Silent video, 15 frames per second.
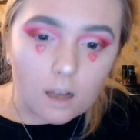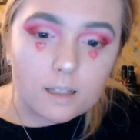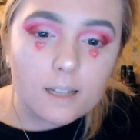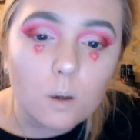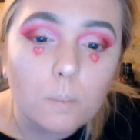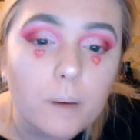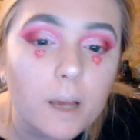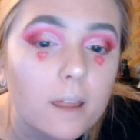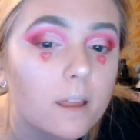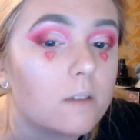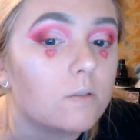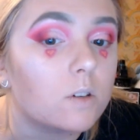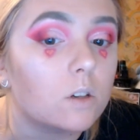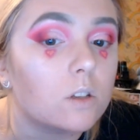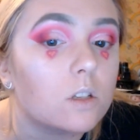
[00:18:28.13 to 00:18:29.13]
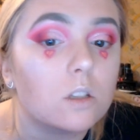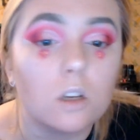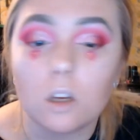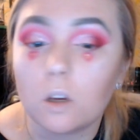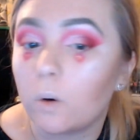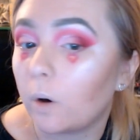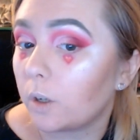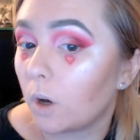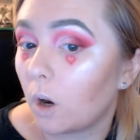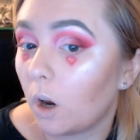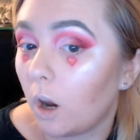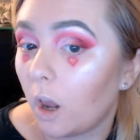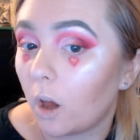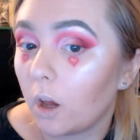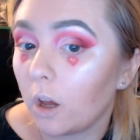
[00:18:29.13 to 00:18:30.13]
little bit that you've got to do on the
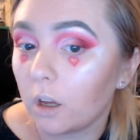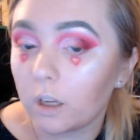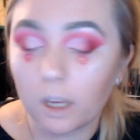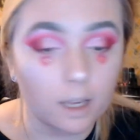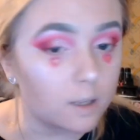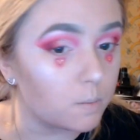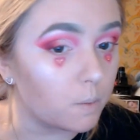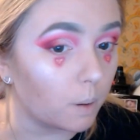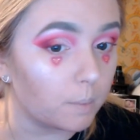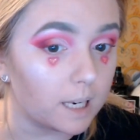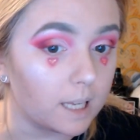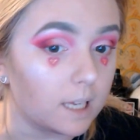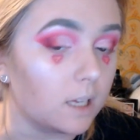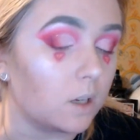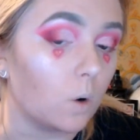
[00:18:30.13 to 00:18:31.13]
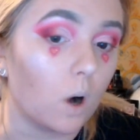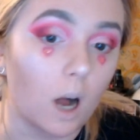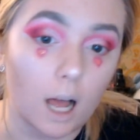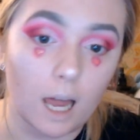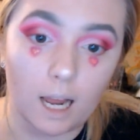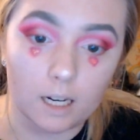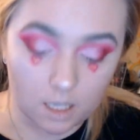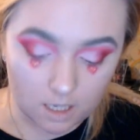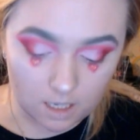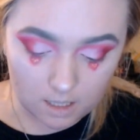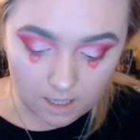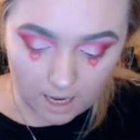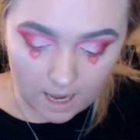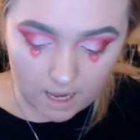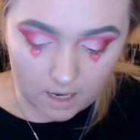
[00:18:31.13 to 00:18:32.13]
look is probably your
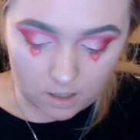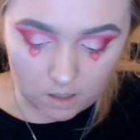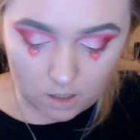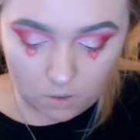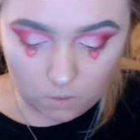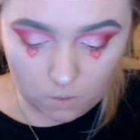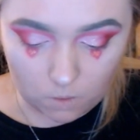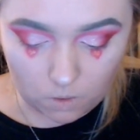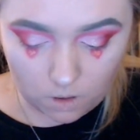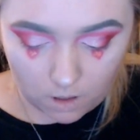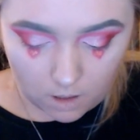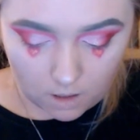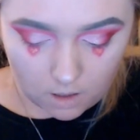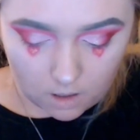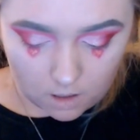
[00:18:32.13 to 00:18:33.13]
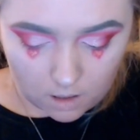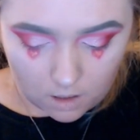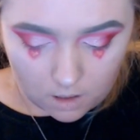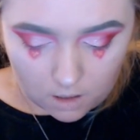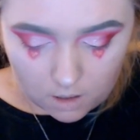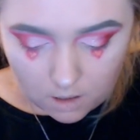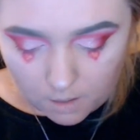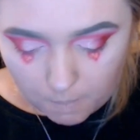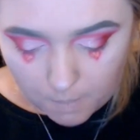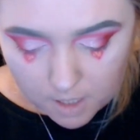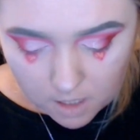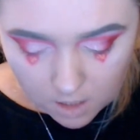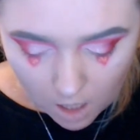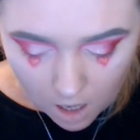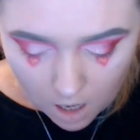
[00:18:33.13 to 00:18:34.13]
eyelashes and your
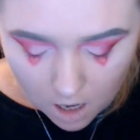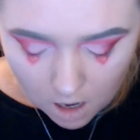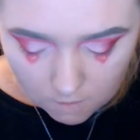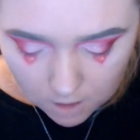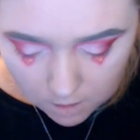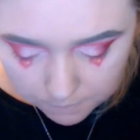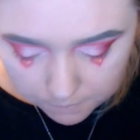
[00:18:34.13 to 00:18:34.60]
mascara.